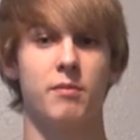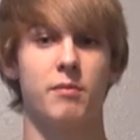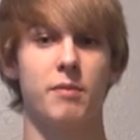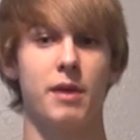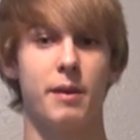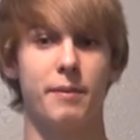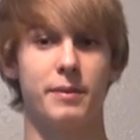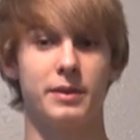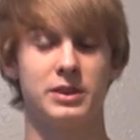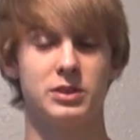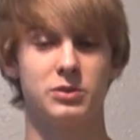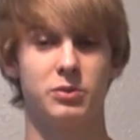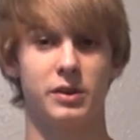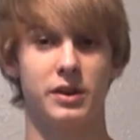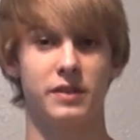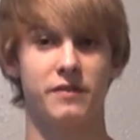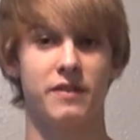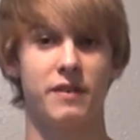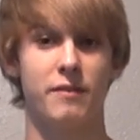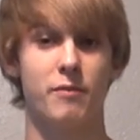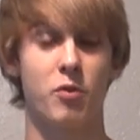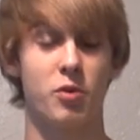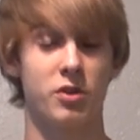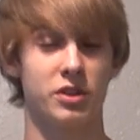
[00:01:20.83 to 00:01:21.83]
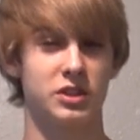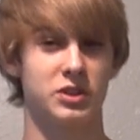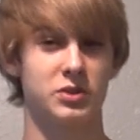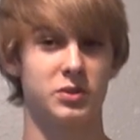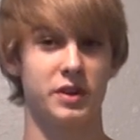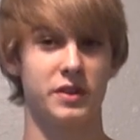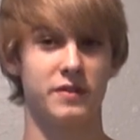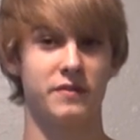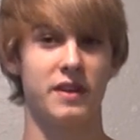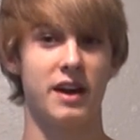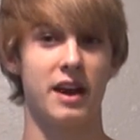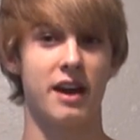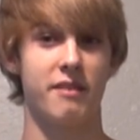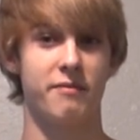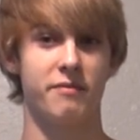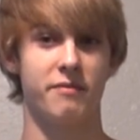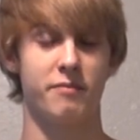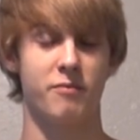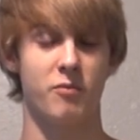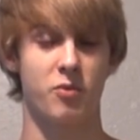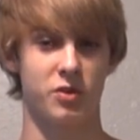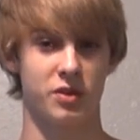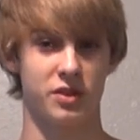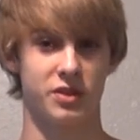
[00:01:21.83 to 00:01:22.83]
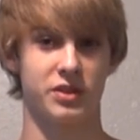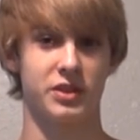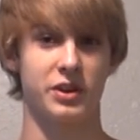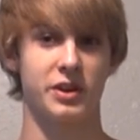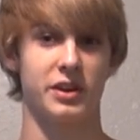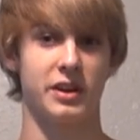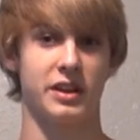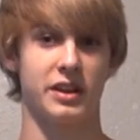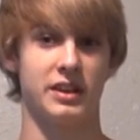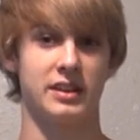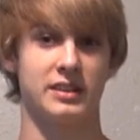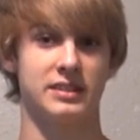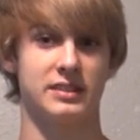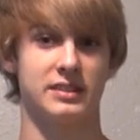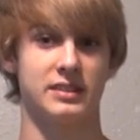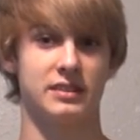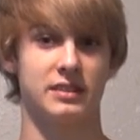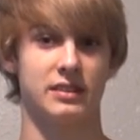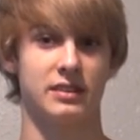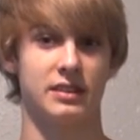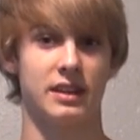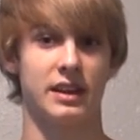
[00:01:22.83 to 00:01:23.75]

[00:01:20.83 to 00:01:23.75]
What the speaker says: maybe 25, more than 25, more than 30 is,